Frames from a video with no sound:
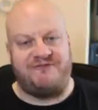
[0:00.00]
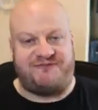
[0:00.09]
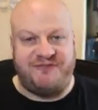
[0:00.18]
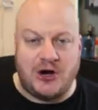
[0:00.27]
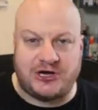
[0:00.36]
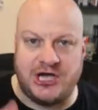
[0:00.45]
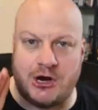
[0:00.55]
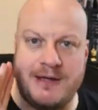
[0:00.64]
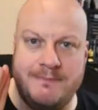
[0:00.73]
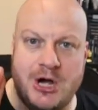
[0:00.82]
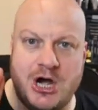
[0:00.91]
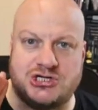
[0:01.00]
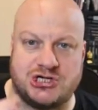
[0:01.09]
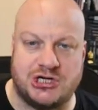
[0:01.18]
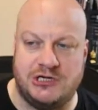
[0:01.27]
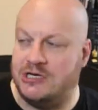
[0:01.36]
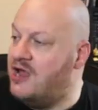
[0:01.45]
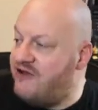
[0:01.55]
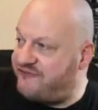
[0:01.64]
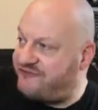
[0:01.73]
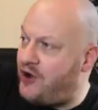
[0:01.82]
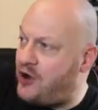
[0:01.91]
Fuck your immersion.
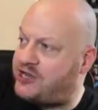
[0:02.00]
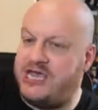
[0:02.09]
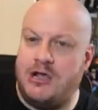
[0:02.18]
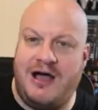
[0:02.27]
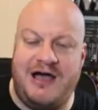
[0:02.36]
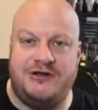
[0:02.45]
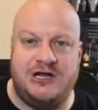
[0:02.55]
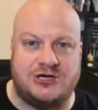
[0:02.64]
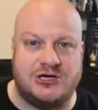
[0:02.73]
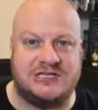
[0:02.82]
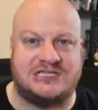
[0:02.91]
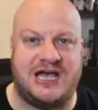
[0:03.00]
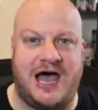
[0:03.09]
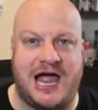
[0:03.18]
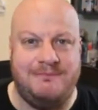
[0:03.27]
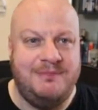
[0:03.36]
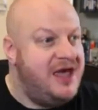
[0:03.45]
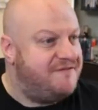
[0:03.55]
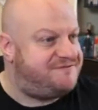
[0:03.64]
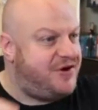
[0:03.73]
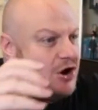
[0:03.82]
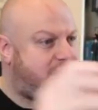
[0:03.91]
Fuck you having a good time.
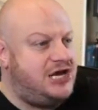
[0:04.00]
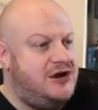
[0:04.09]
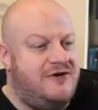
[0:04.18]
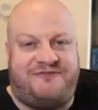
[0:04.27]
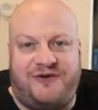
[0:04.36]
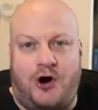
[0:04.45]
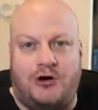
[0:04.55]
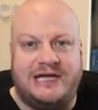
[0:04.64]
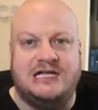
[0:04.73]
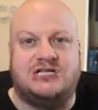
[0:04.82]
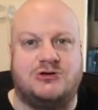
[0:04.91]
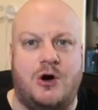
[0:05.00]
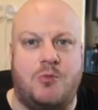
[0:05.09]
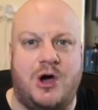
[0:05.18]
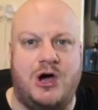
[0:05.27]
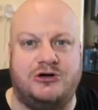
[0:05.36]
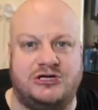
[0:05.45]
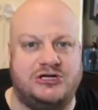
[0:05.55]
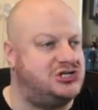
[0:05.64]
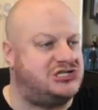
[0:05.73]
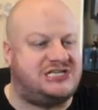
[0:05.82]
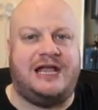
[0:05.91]
Fuck you falling into a world
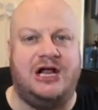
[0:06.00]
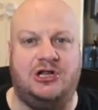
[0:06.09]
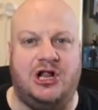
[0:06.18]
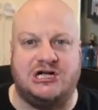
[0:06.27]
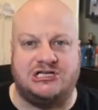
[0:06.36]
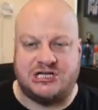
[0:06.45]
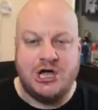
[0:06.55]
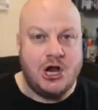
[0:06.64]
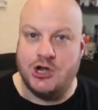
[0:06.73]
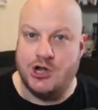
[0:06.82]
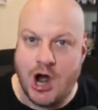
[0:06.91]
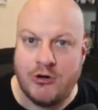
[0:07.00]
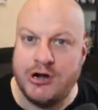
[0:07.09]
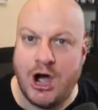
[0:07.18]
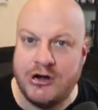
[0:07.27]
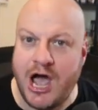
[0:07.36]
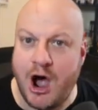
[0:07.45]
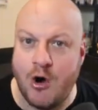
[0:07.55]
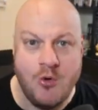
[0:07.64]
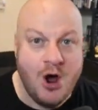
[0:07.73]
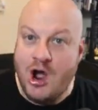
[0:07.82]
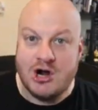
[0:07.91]
and just getting lost. No, no,
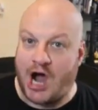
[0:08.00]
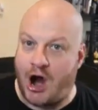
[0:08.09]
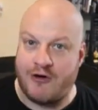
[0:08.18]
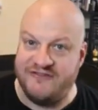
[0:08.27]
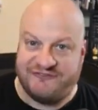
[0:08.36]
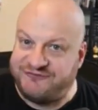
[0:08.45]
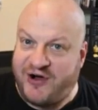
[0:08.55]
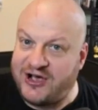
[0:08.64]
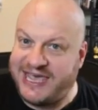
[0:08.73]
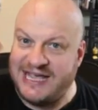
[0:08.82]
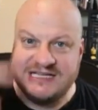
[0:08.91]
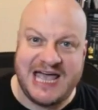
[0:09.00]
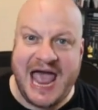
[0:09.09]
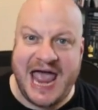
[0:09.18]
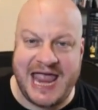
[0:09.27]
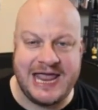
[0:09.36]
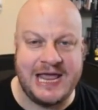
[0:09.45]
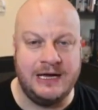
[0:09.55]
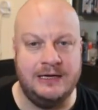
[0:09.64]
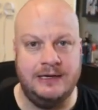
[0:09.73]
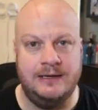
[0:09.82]
no. Current fucking day.